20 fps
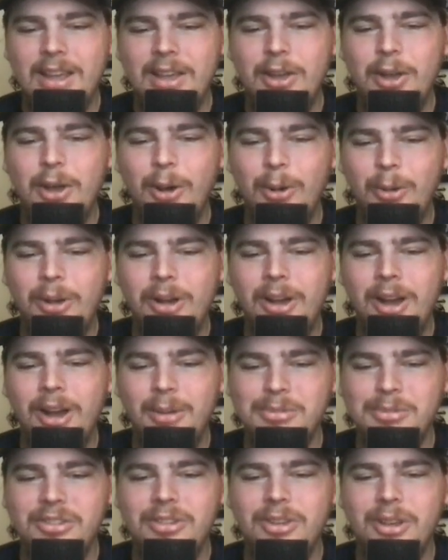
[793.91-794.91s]
Go
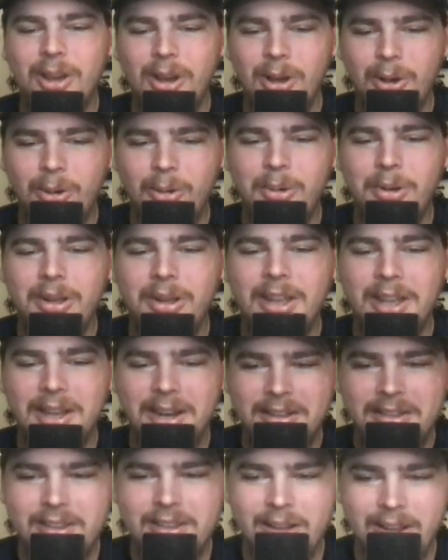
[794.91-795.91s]
Cubs, go. Get
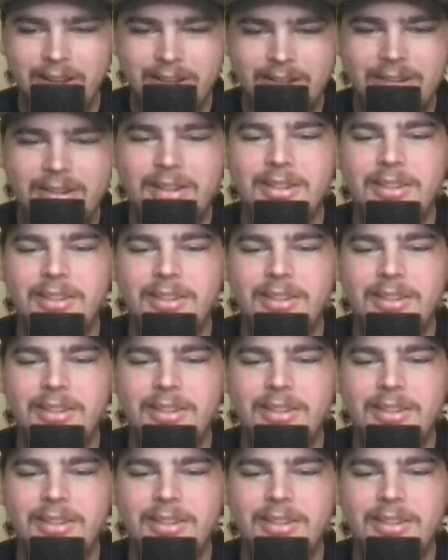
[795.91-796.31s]
it done.